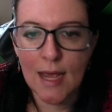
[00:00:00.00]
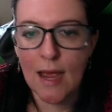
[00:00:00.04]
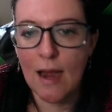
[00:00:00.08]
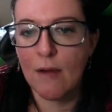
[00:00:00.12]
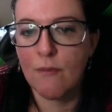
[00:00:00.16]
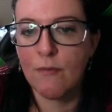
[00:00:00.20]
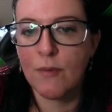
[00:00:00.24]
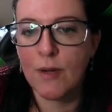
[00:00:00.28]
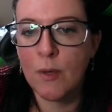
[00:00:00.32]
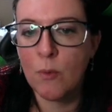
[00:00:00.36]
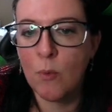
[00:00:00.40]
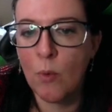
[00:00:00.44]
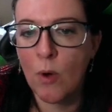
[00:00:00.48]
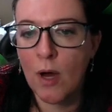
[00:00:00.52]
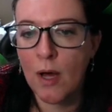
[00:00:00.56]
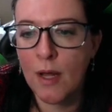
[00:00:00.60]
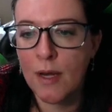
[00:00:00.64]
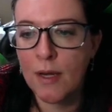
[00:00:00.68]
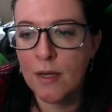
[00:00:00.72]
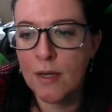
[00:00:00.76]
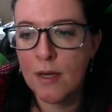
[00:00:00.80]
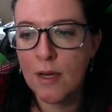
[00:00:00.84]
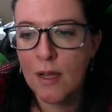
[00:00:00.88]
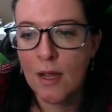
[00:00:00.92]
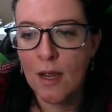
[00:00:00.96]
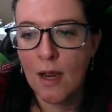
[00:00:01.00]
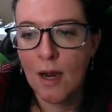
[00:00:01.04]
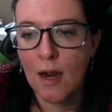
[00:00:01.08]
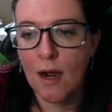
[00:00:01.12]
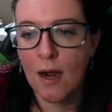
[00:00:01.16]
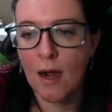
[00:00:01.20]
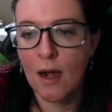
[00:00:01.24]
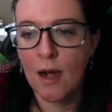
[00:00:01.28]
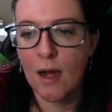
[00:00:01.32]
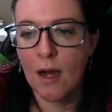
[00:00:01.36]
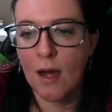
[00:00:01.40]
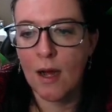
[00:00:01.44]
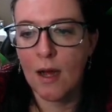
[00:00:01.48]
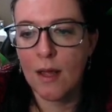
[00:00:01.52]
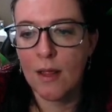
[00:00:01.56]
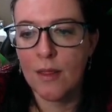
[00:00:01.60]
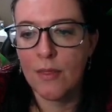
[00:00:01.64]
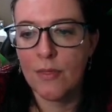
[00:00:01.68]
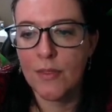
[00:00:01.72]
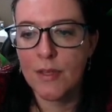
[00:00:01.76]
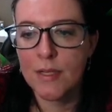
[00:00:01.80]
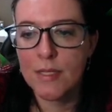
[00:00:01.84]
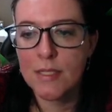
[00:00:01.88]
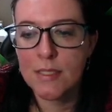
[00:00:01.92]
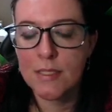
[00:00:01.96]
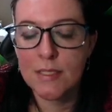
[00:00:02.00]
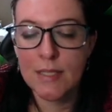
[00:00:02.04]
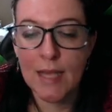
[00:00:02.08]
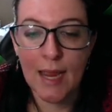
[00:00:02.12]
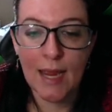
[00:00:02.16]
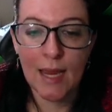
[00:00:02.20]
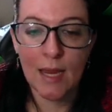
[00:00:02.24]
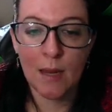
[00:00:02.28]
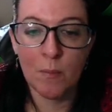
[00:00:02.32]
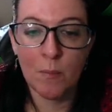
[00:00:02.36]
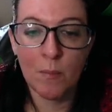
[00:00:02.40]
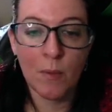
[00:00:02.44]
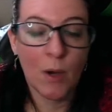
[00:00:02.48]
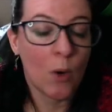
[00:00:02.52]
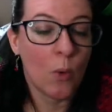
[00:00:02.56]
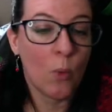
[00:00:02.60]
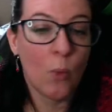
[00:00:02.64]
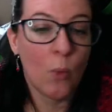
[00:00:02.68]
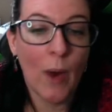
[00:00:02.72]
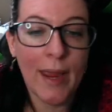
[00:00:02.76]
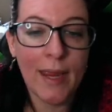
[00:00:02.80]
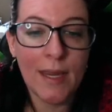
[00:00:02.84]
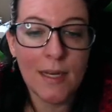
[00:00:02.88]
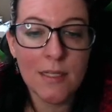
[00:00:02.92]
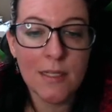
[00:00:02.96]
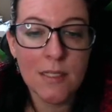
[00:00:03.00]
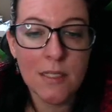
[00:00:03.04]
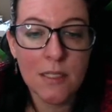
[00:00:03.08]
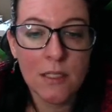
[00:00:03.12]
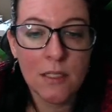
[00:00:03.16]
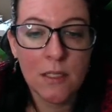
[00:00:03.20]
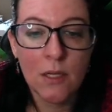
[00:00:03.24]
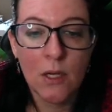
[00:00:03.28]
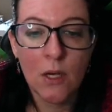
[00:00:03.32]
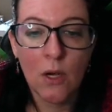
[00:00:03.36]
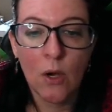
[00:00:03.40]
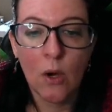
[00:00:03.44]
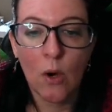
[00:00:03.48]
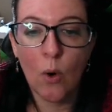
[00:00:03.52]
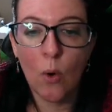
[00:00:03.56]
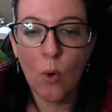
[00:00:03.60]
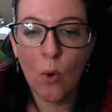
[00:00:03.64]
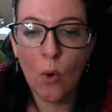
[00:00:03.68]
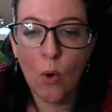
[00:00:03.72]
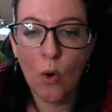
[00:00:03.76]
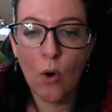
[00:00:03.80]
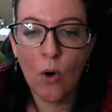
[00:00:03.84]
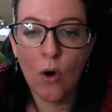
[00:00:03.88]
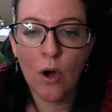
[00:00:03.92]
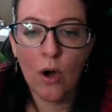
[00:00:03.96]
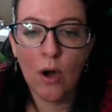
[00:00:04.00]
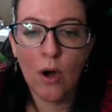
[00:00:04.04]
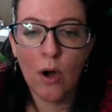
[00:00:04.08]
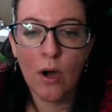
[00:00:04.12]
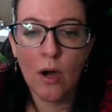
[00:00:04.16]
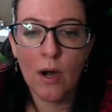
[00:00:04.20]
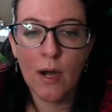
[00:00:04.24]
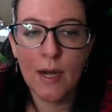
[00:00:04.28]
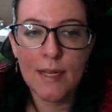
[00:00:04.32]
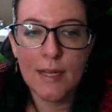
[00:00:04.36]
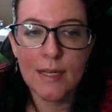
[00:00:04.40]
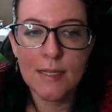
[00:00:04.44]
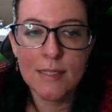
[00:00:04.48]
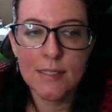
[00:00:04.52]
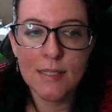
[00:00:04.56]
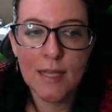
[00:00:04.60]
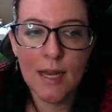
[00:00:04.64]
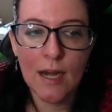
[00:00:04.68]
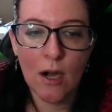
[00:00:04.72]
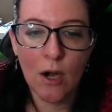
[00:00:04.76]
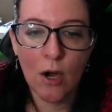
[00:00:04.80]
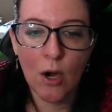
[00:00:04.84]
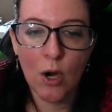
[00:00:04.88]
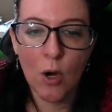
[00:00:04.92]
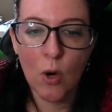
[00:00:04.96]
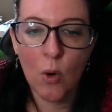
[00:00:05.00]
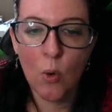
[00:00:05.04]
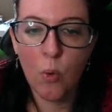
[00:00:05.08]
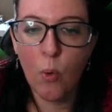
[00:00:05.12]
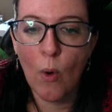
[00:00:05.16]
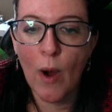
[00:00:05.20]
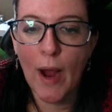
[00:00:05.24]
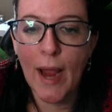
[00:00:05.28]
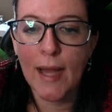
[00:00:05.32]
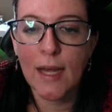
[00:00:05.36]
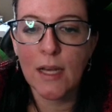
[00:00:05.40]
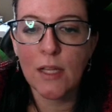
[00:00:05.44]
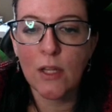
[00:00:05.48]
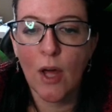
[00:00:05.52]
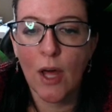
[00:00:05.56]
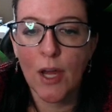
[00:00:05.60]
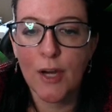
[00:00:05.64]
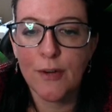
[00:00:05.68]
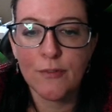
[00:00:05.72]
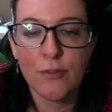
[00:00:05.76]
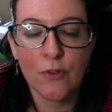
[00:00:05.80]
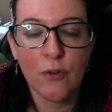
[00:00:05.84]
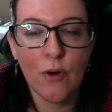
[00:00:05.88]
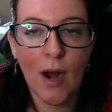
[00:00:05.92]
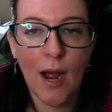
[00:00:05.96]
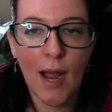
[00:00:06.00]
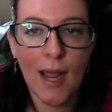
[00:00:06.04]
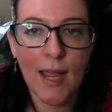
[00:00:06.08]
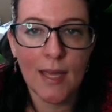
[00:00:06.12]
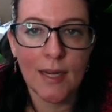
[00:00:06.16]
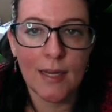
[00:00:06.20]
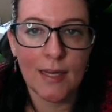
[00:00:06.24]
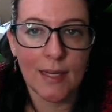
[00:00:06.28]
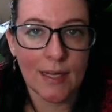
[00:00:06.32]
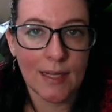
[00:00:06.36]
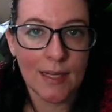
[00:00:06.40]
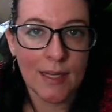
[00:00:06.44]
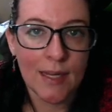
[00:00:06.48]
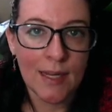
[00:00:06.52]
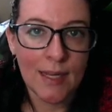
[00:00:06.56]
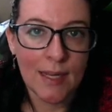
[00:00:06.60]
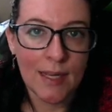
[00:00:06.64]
everyone the same weight, or is there quite a lot of variety?